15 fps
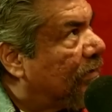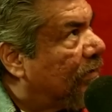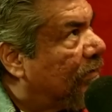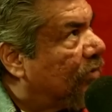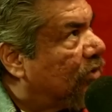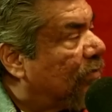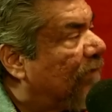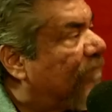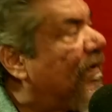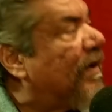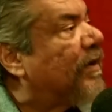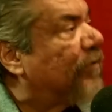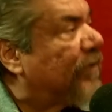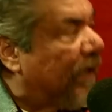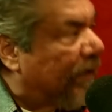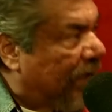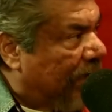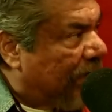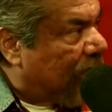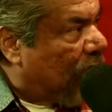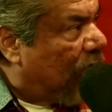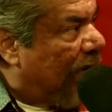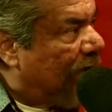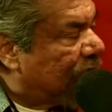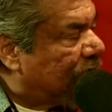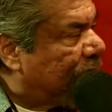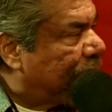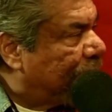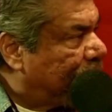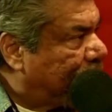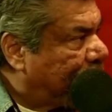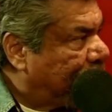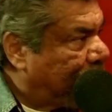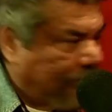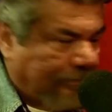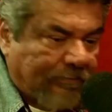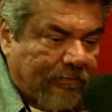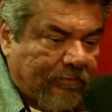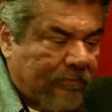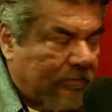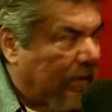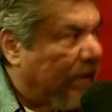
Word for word: Jimmy Fallon with that guy, Cole Hauser. I don't know who